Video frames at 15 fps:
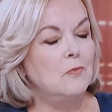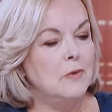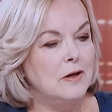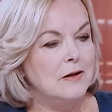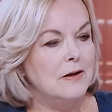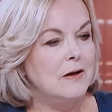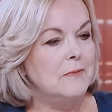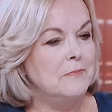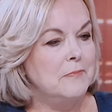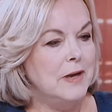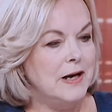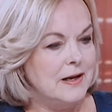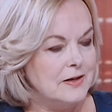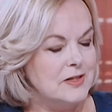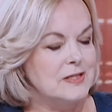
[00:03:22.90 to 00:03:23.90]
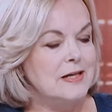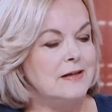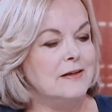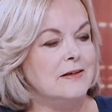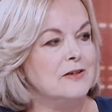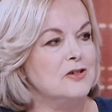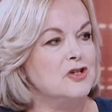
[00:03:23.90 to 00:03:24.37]
Well, my
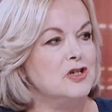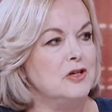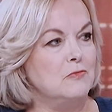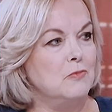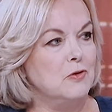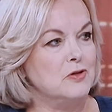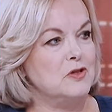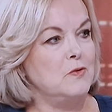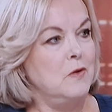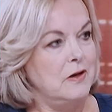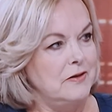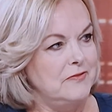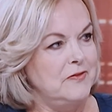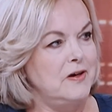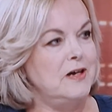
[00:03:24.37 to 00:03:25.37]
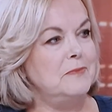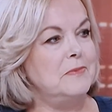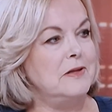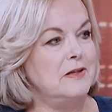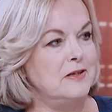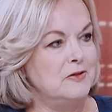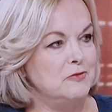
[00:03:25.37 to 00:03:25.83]
understanding is she was qualified,
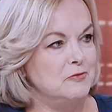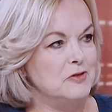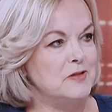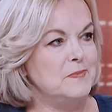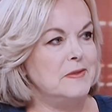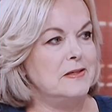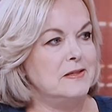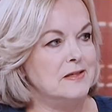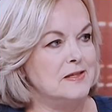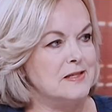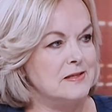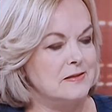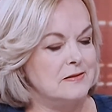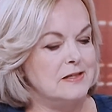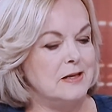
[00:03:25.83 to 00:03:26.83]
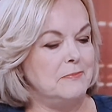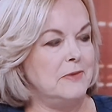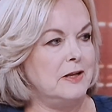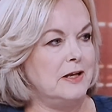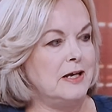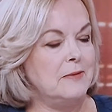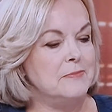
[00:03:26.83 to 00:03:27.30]
but the endorsement is something
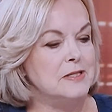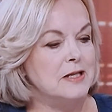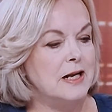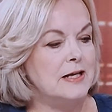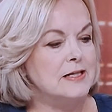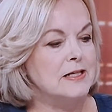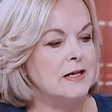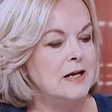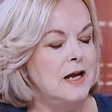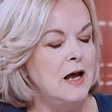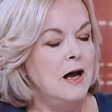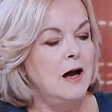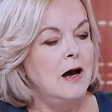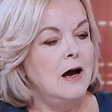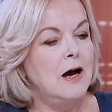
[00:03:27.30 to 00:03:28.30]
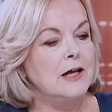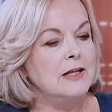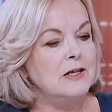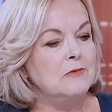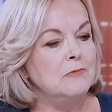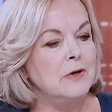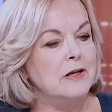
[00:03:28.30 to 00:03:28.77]
that comes later. I
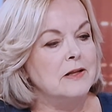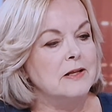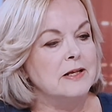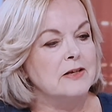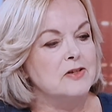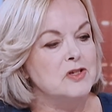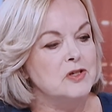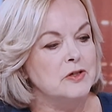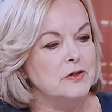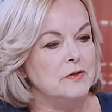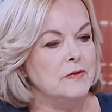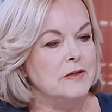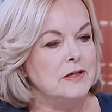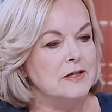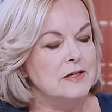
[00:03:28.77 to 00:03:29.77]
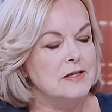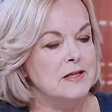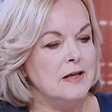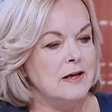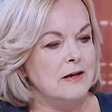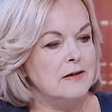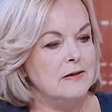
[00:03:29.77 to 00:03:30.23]
think one of the things too is
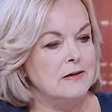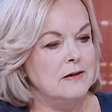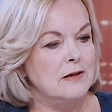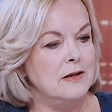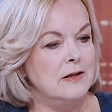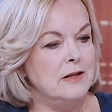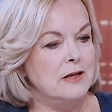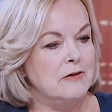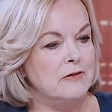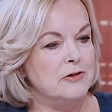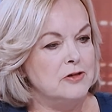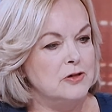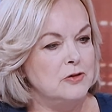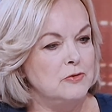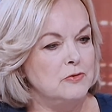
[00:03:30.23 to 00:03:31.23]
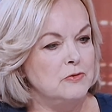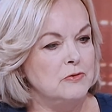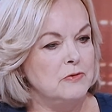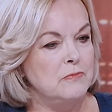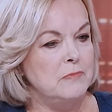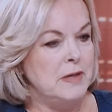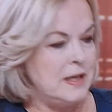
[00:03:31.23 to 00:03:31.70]
that there are
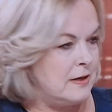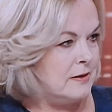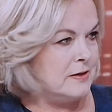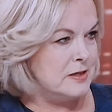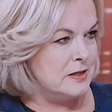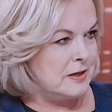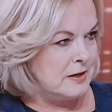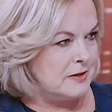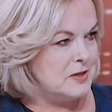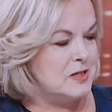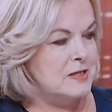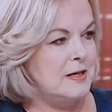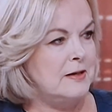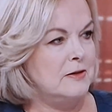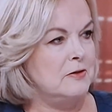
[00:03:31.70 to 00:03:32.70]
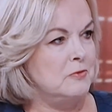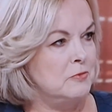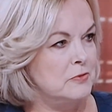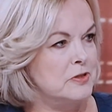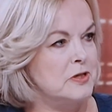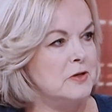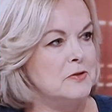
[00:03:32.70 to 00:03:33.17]
2 men, as I understand it,
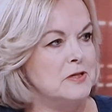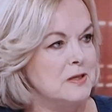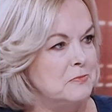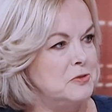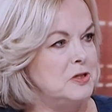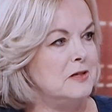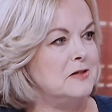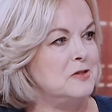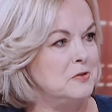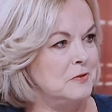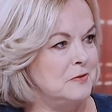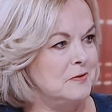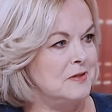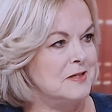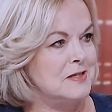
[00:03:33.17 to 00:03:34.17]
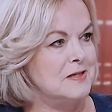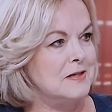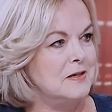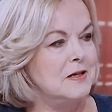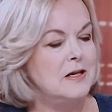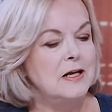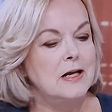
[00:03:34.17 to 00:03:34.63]
also subject to this